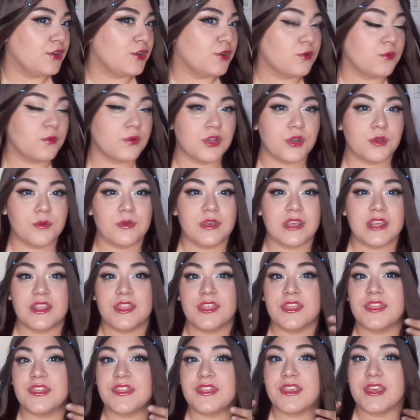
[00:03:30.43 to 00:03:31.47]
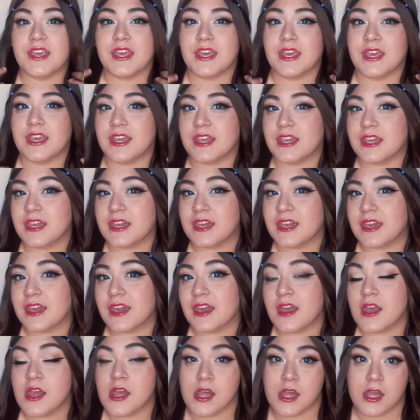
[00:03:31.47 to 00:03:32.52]
What do we think? And it
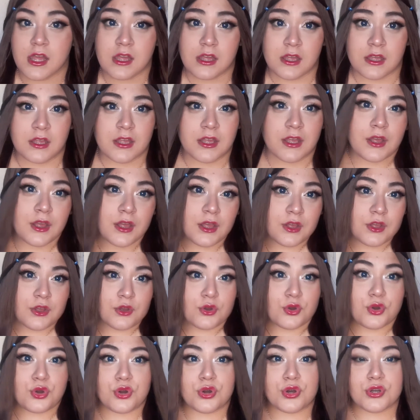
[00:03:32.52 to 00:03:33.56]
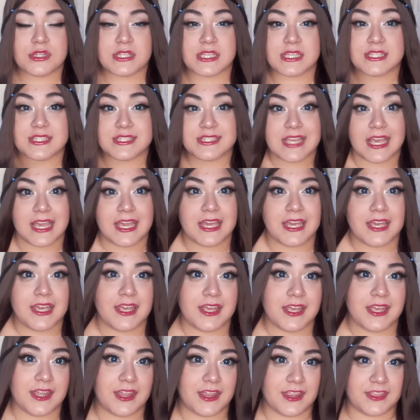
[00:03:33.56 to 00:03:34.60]
doesn't stick at all. To
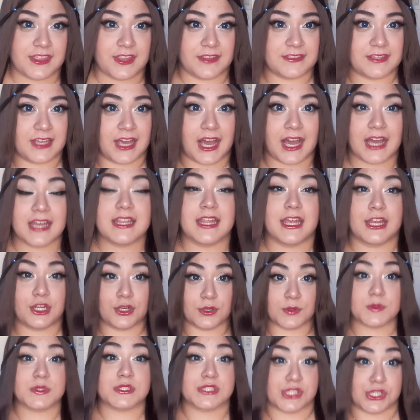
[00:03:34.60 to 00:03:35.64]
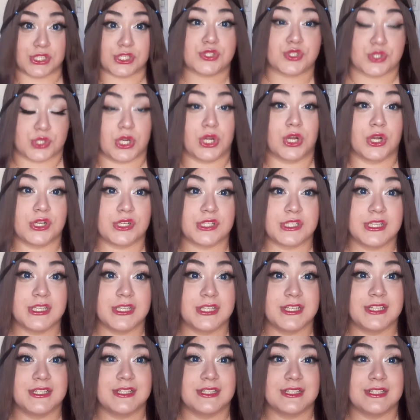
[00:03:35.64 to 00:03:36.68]
say that the eyeliner was a struggle
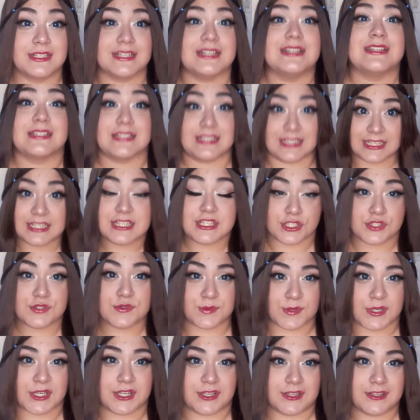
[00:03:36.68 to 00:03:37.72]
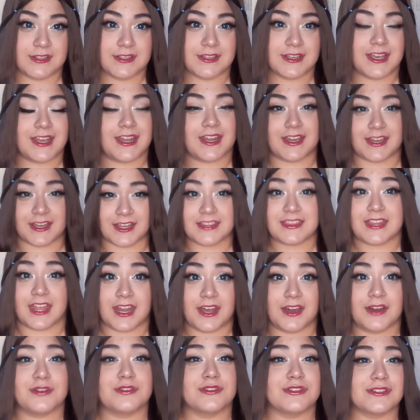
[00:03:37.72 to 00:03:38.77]
is real, and I cut that
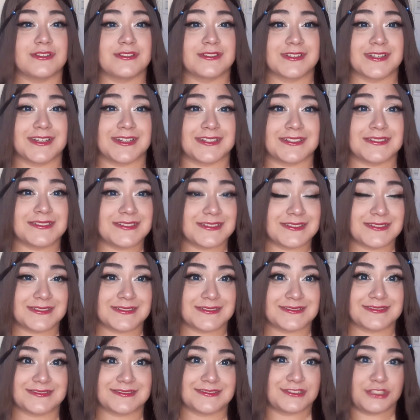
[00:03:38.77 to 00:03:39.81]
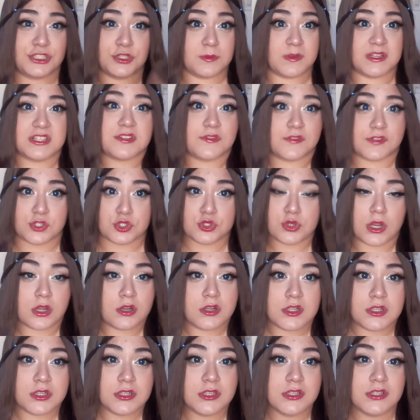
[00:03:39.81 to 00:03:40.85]
out because too much of a
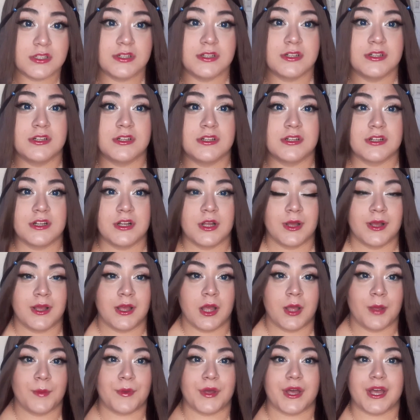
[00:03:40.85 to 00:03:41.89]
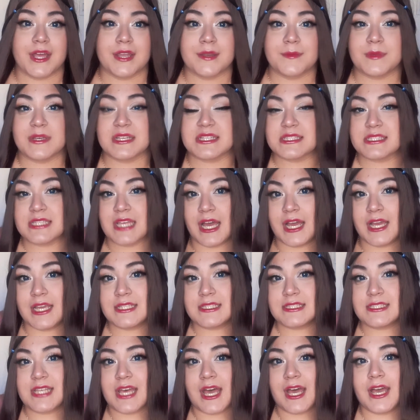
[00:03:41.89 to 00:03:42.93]
struggle. But
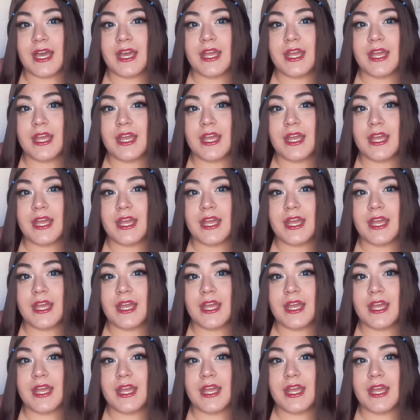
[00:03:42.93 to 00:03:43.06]
besides that,